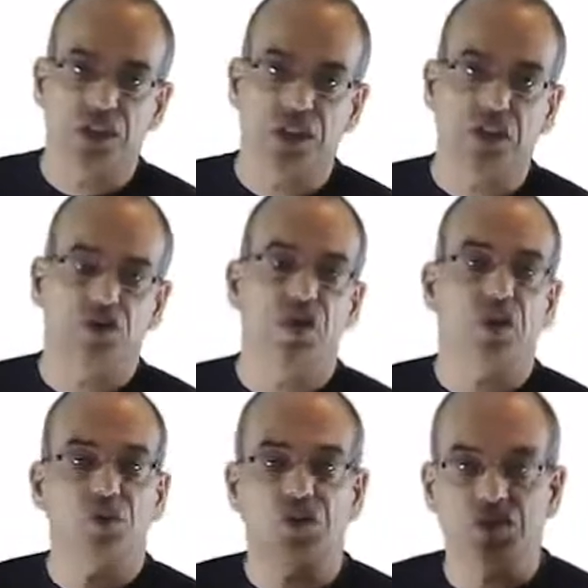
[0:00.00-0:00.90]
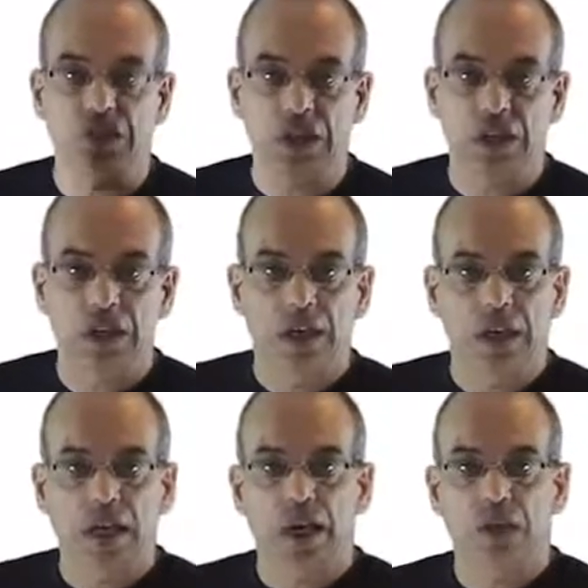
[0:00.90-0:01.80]
at this frequency
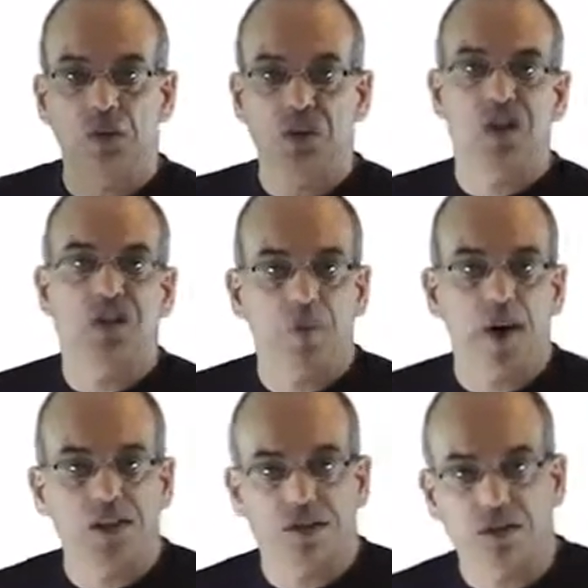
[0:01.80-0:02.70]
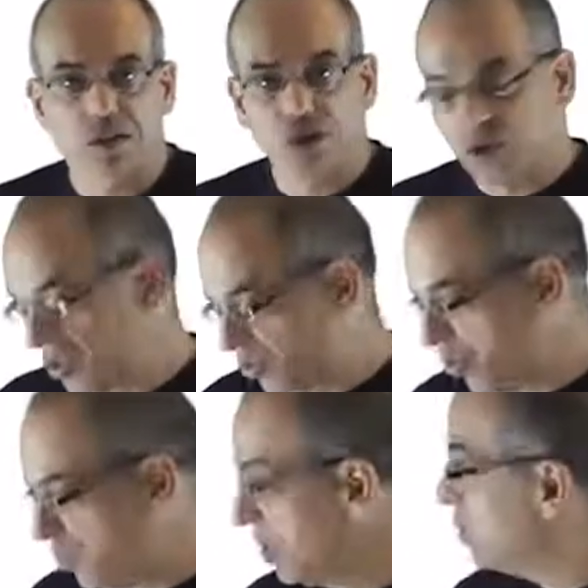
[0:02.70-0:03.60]
and with these bias conditions
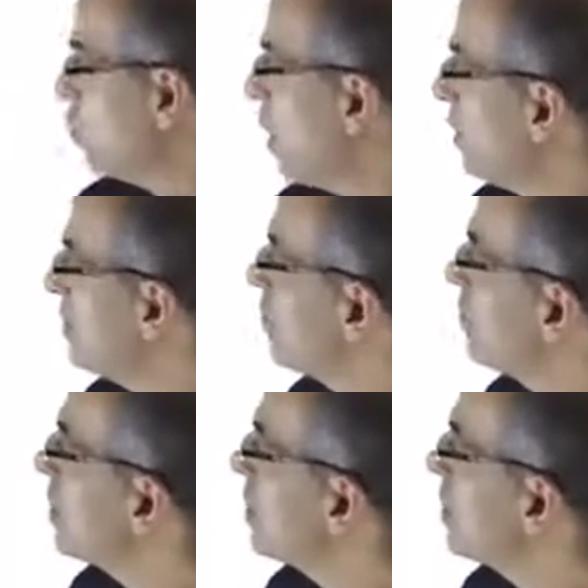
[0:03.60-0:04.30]
will be 1